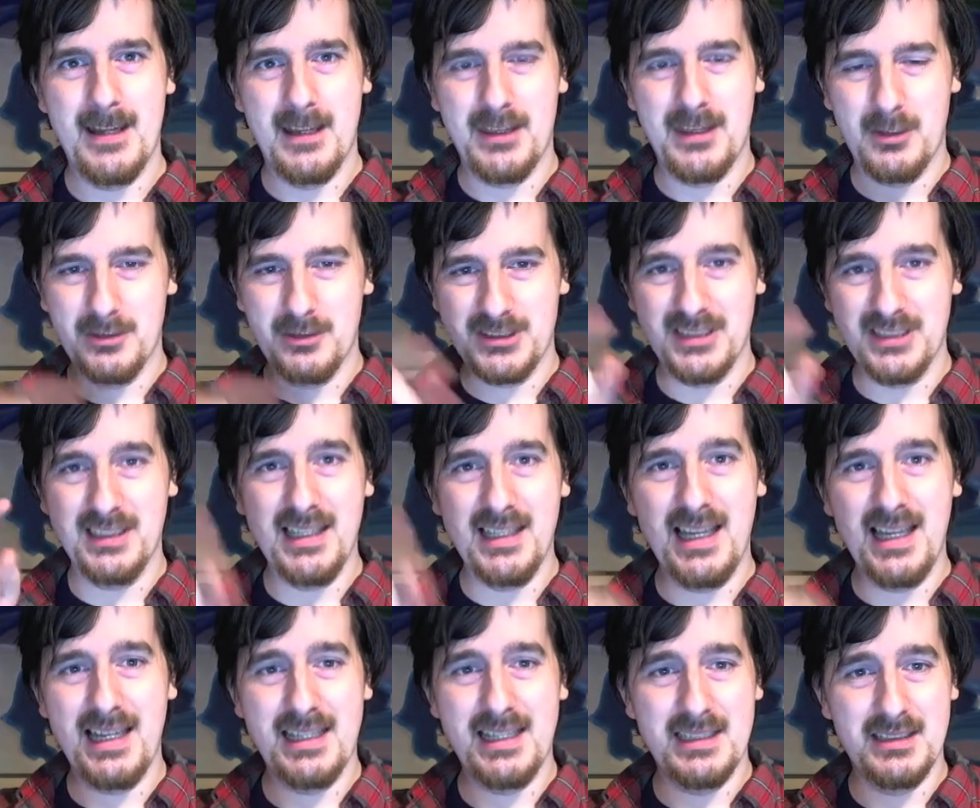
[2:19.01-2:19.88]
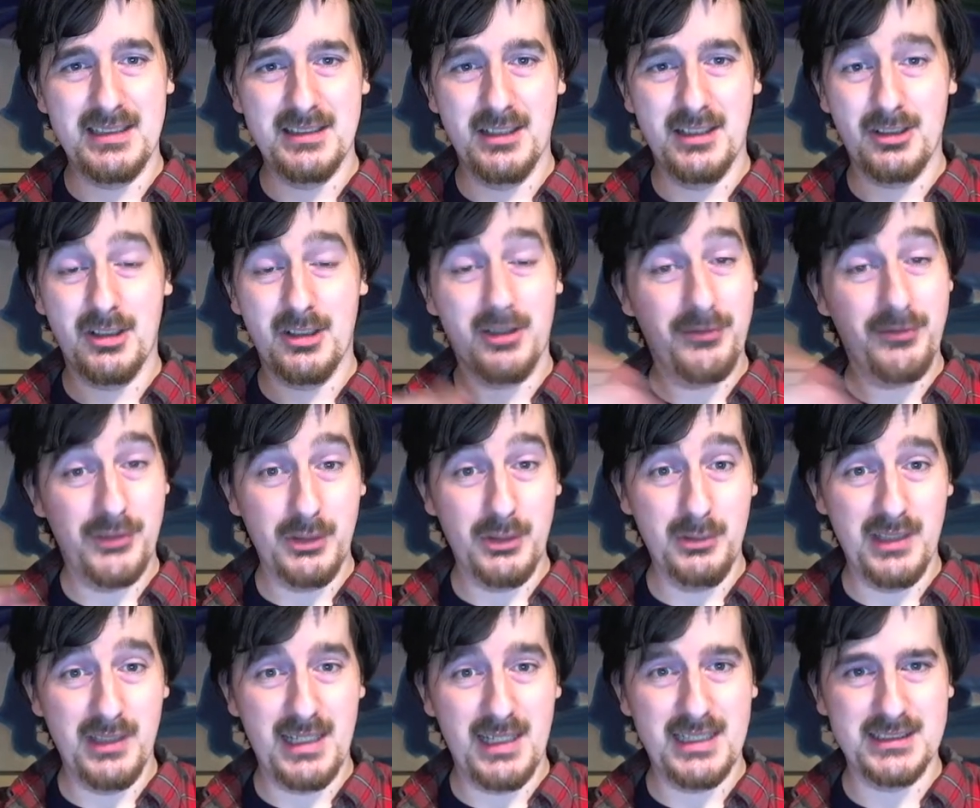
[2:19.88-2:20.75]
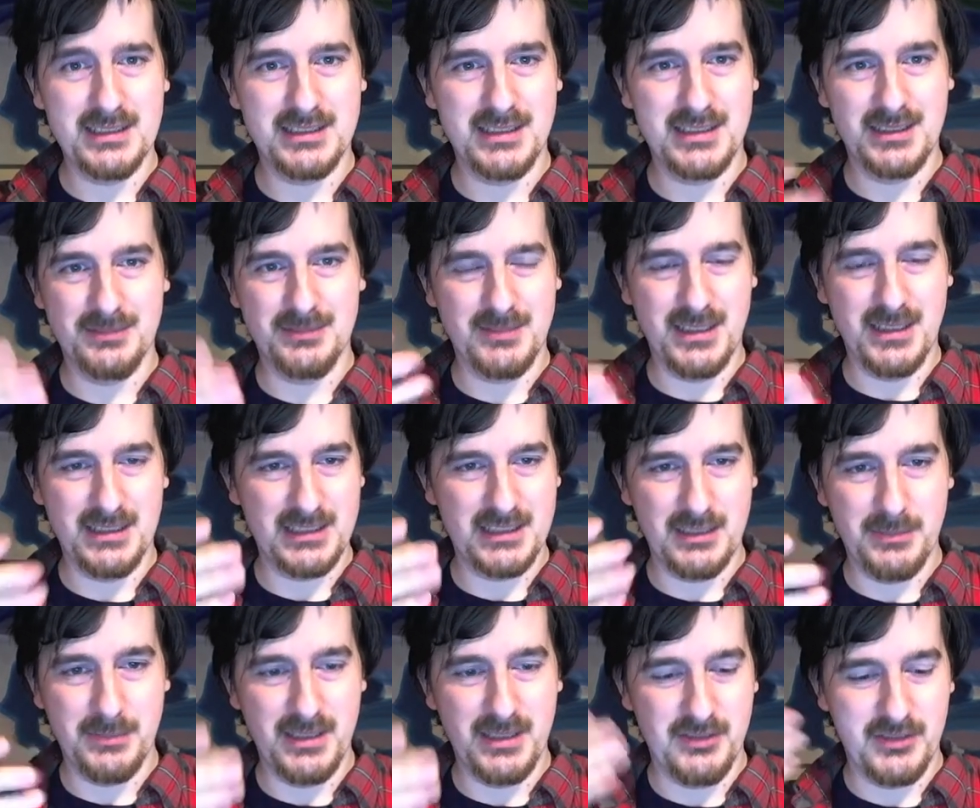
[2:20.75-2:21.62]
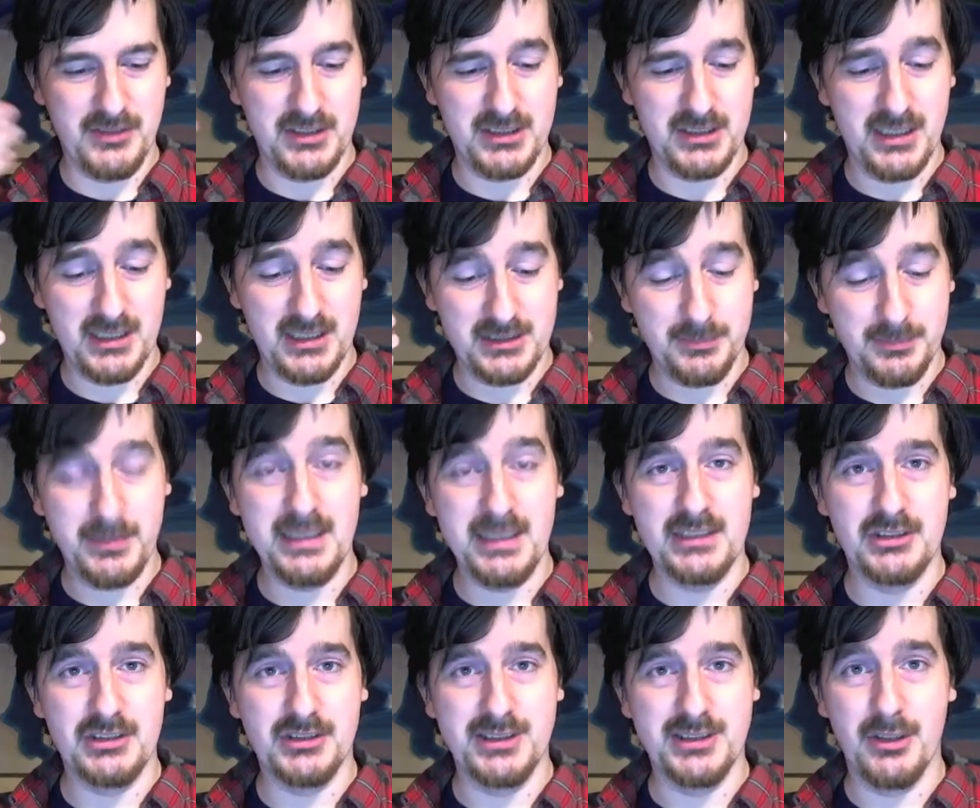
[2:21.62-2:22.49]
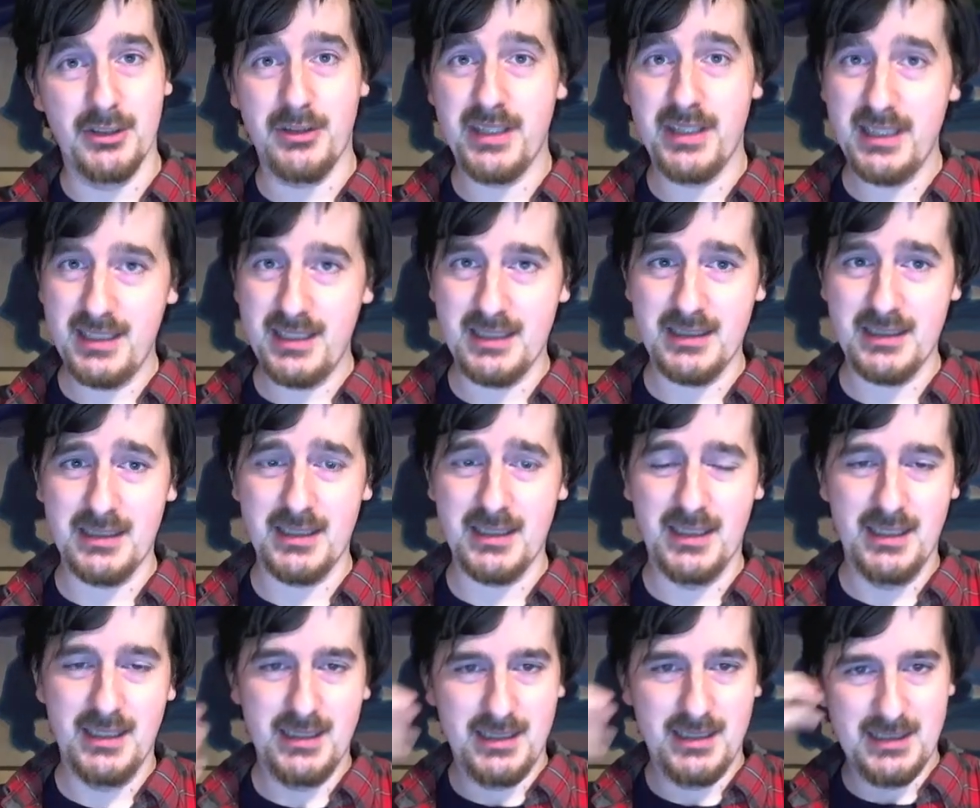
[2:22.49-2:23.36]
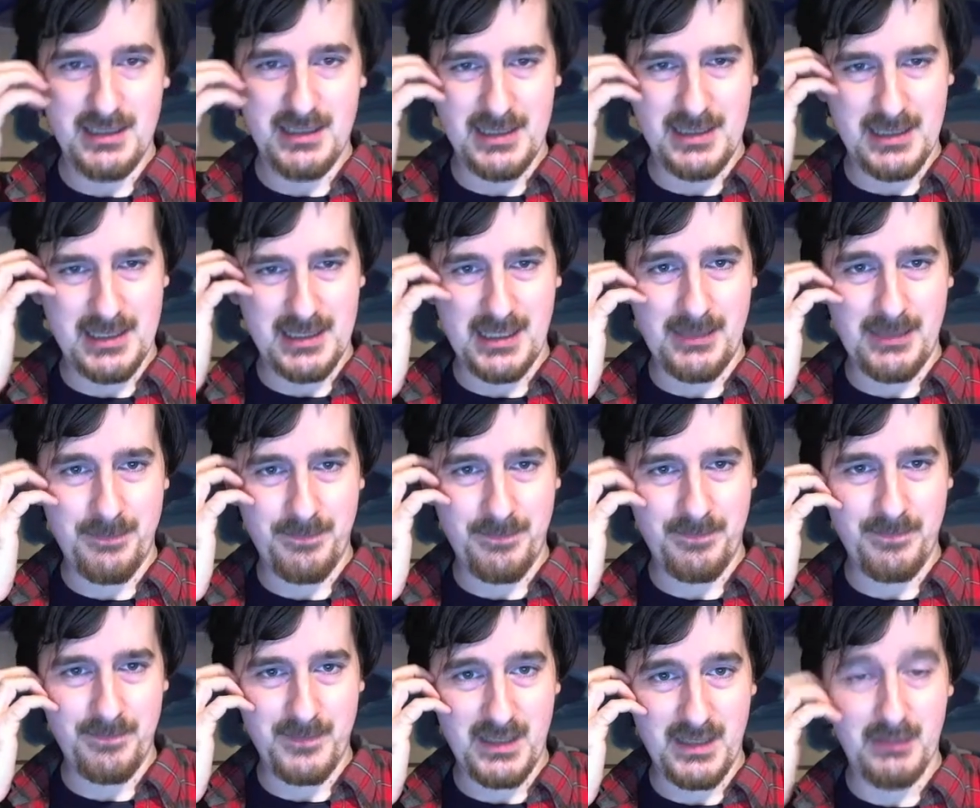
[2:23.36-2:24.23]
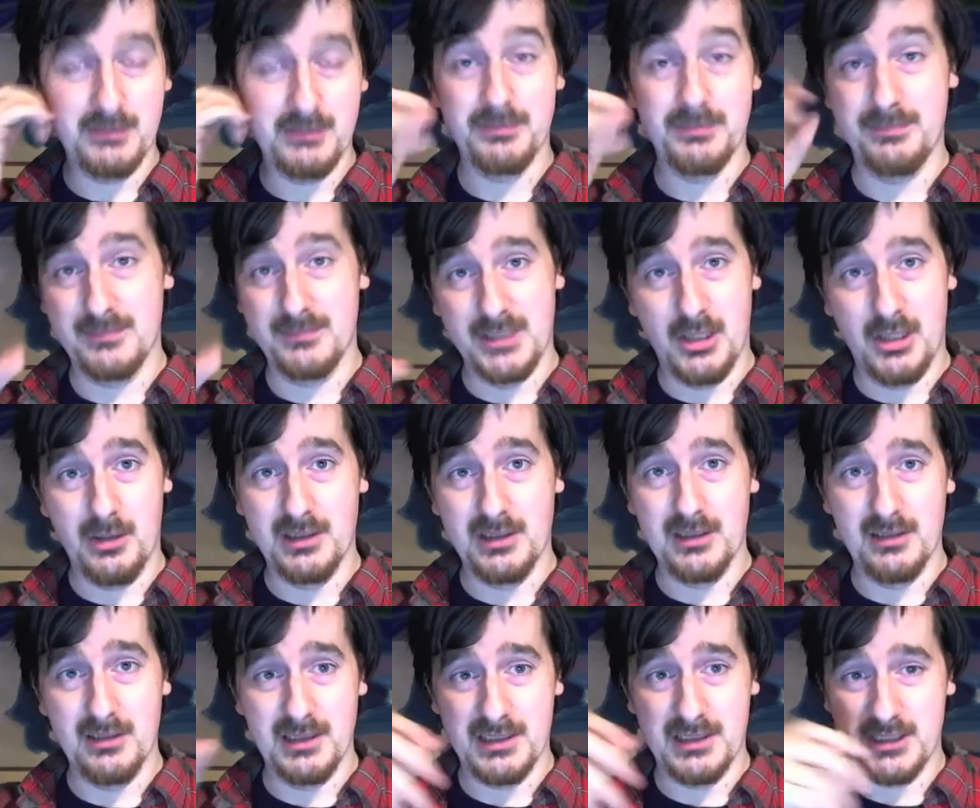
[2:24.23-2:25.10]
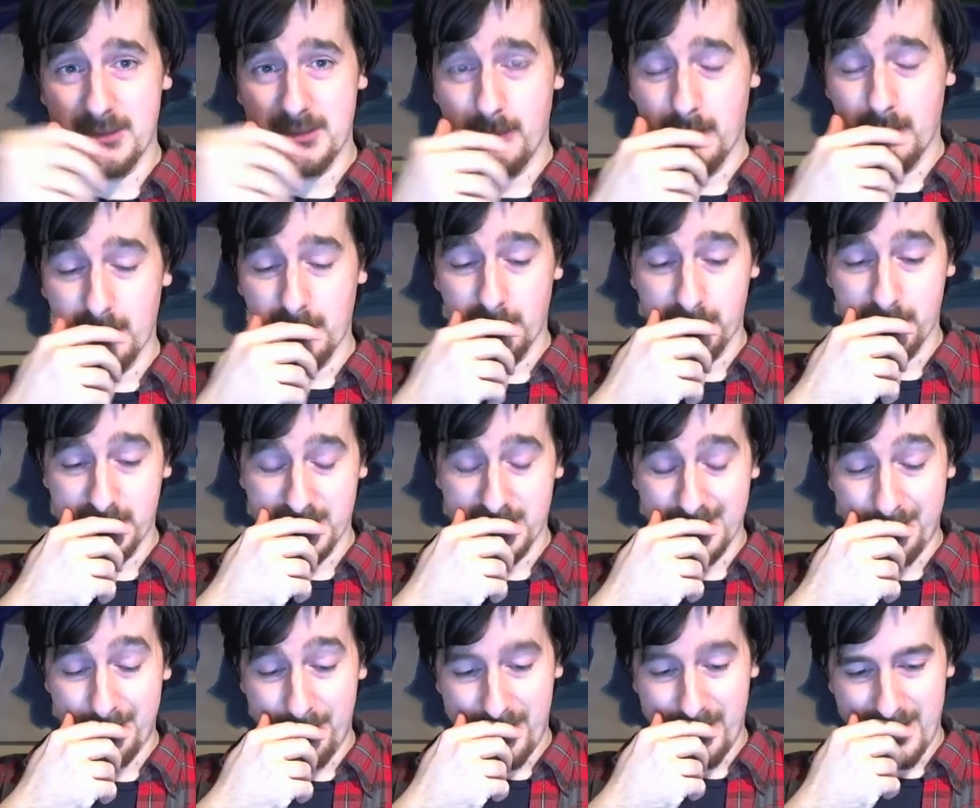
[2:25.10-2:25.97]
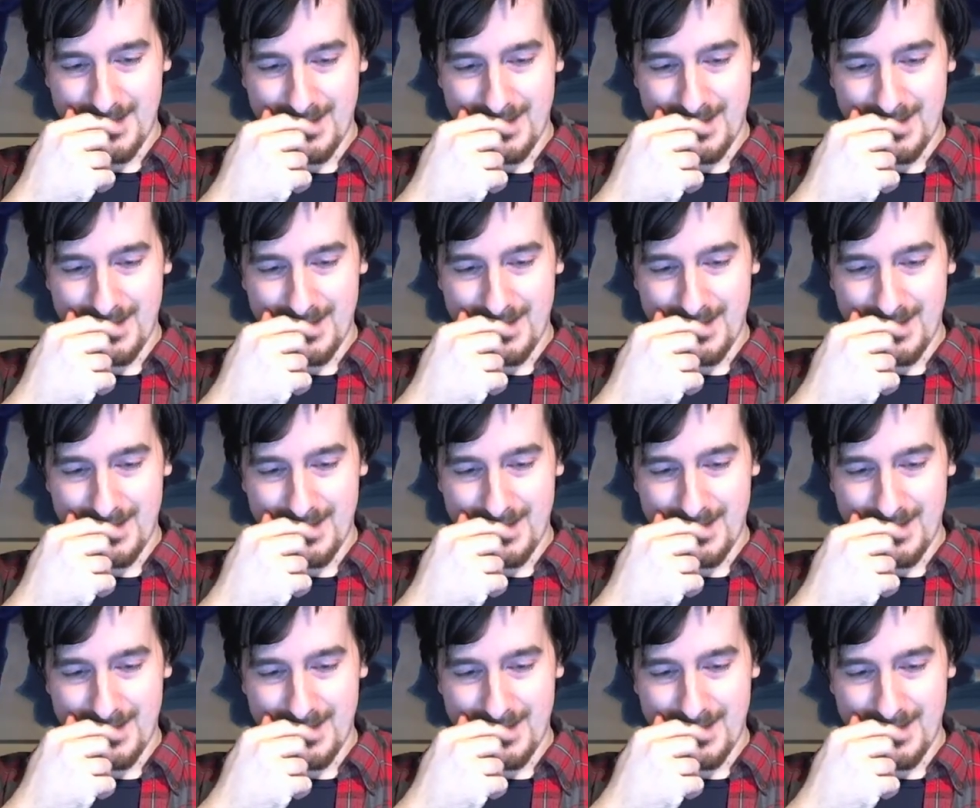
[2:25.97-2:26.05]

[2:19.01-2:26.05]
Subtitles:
There was a line, or a few lines, a bit of a speech near the end. I'll go a little into spoilers here.